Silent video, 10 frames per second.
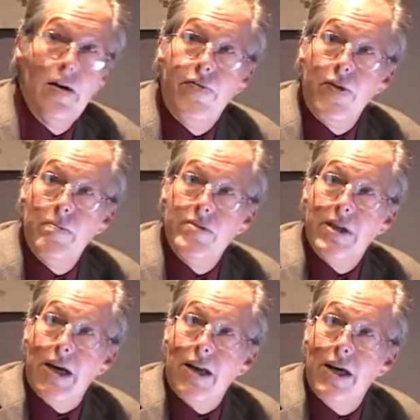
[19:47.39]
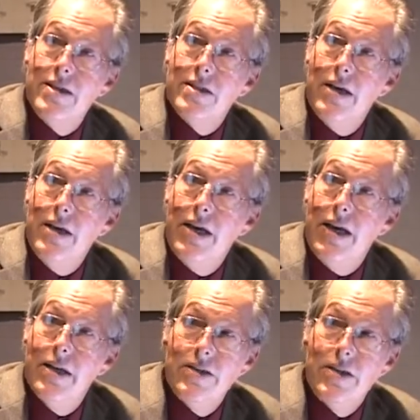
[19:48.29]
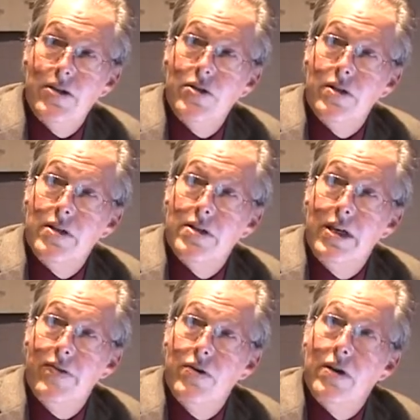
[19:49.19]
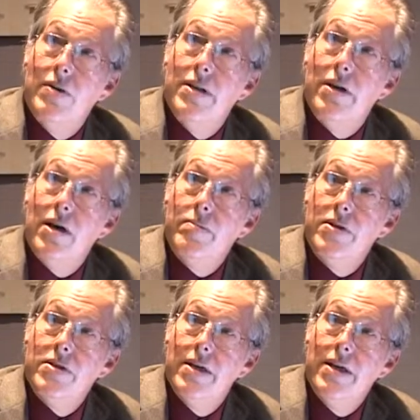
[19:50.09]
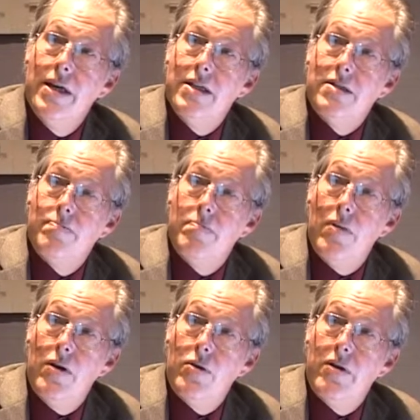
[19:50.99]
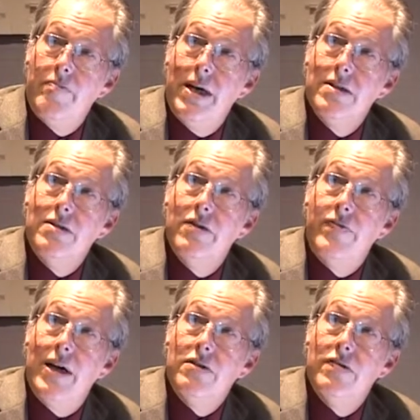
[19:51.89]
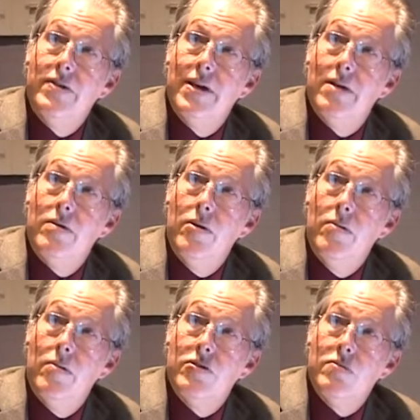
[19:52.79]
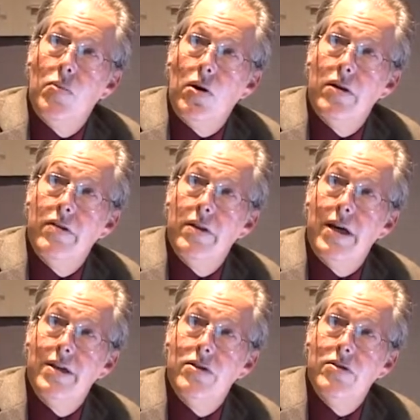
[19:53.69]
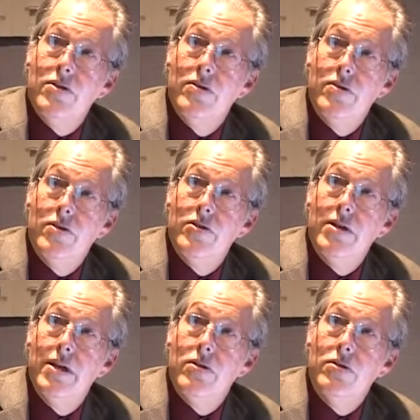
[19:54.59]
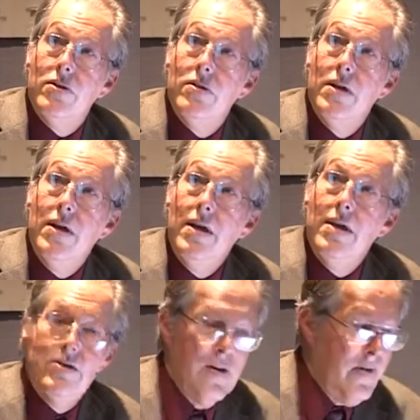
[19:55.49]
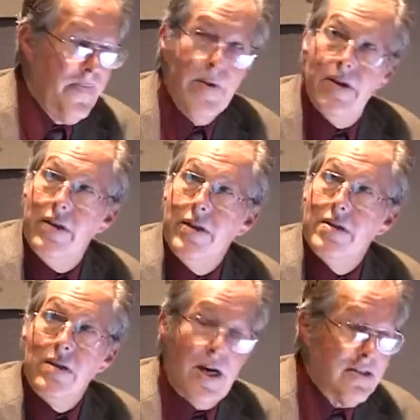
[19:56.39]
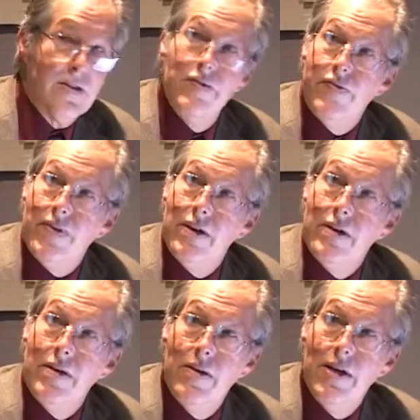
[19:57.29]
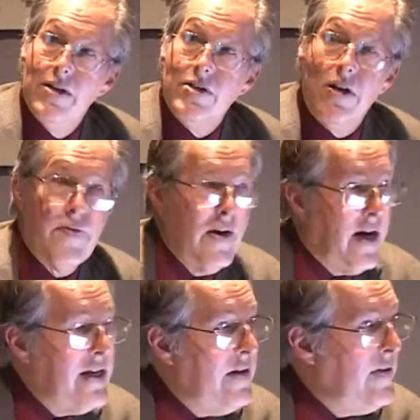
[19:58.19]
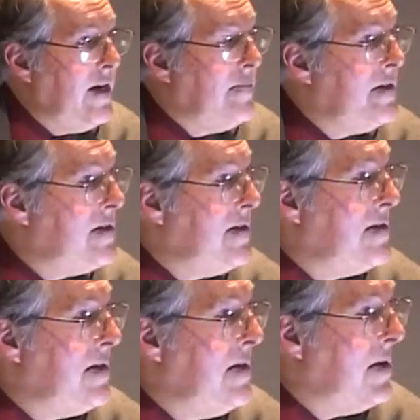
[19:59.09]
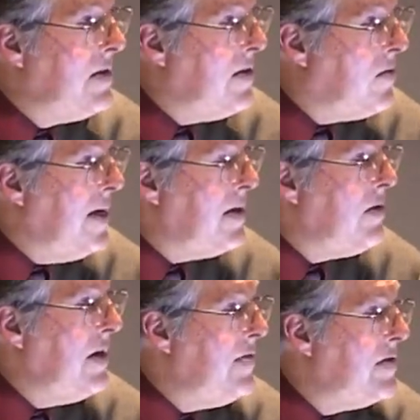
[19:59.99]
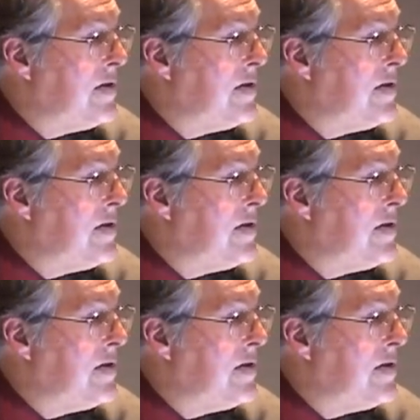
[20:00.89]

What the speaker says: from satellites, and as you can see, if you can read the numbers, it's an order of magnitude, a factor of 10 smaller than that due to CO2. So there's lots of stuff here. I give the Ipcc a great grade for